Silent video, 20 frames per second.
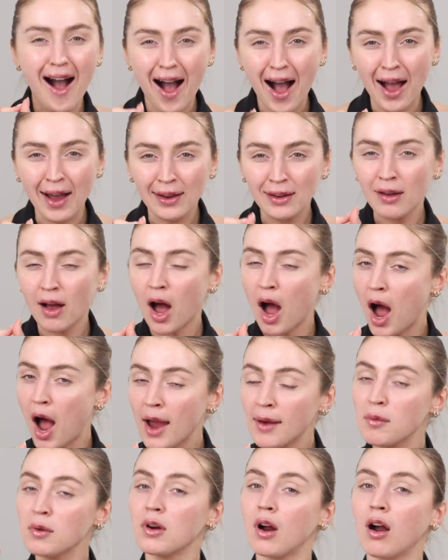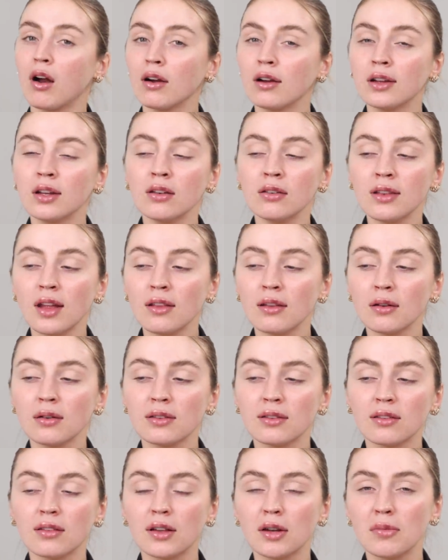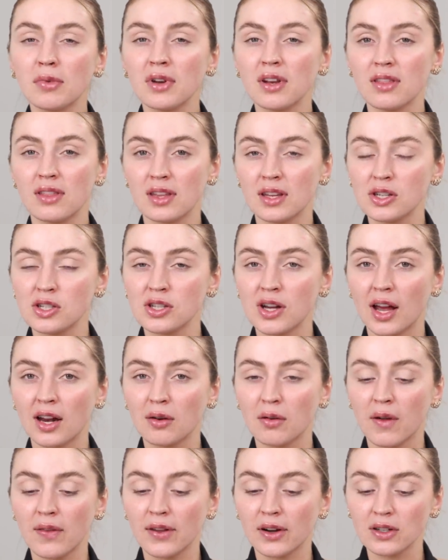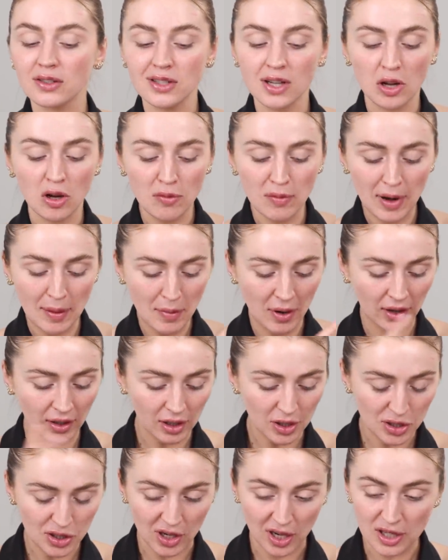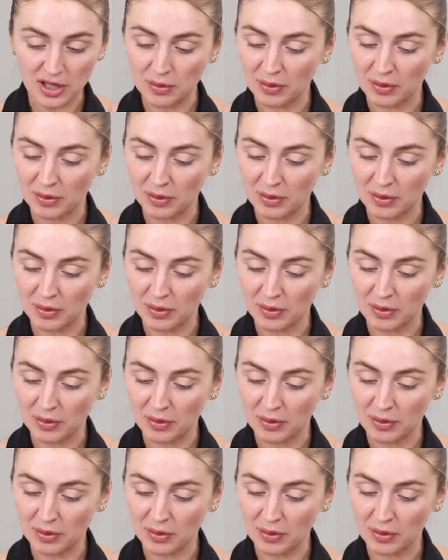I would argue that there was a little bit of this shadow on there too, but I'm not gonna judge.